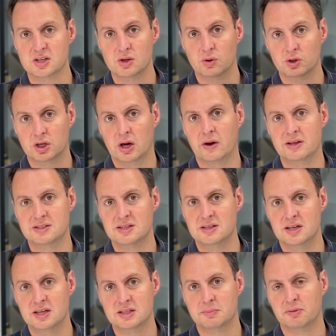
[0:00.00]
you're going to
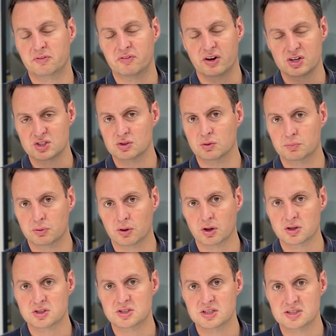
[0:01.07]
need a professional
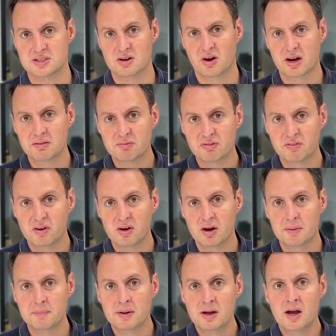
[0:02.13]
product design
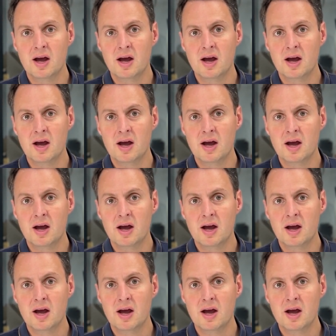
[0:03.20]
firm.